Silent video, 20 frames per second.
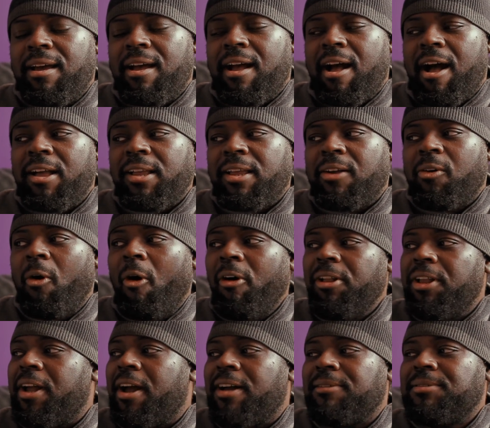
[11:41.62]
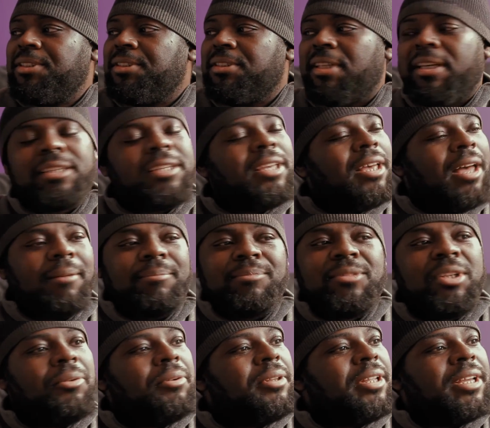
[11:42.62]
I caught it. I was just like, I'm
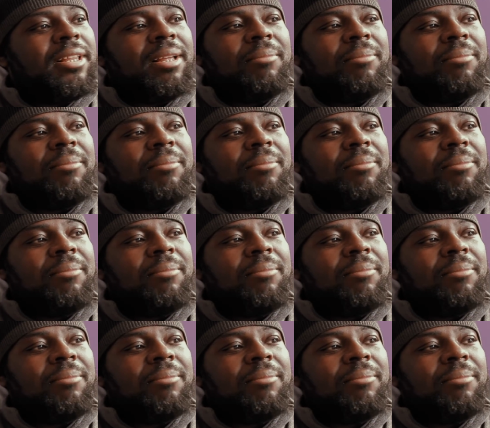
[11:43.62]
doing it.